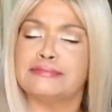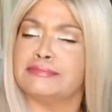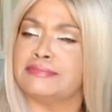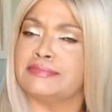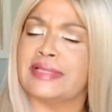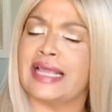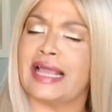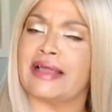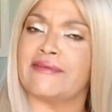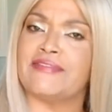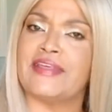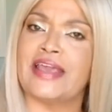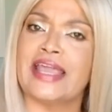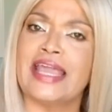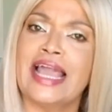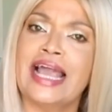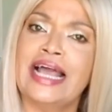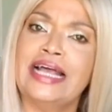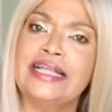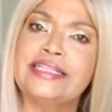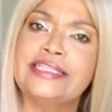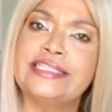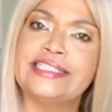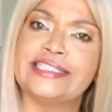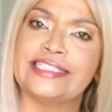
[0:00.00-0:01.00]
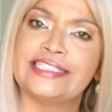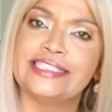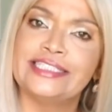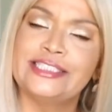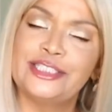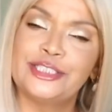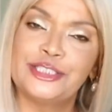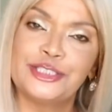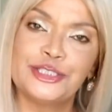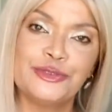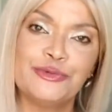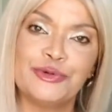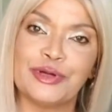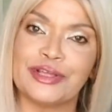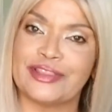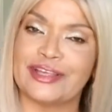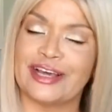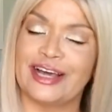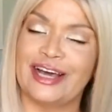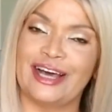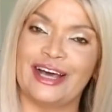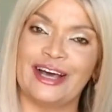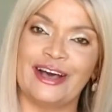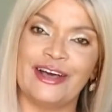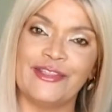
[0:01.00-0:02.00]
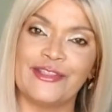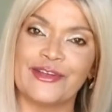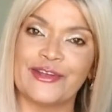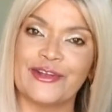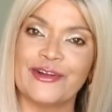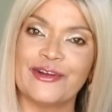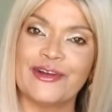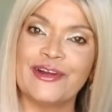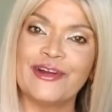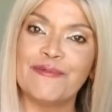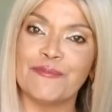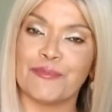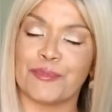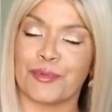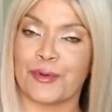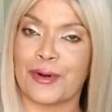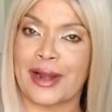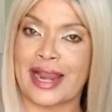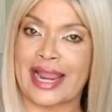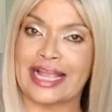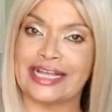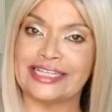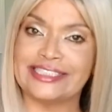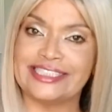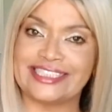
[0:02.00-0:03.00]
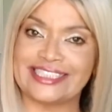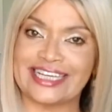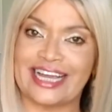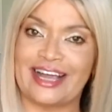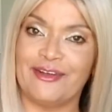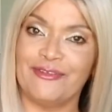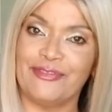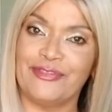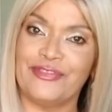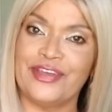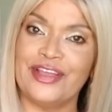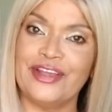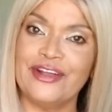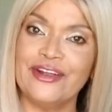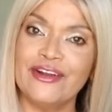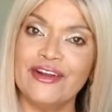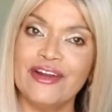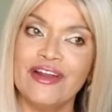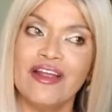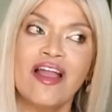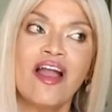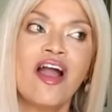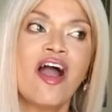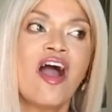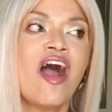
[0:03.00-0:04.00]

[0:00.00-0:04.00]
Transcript: Have they had this issue with other brands out there?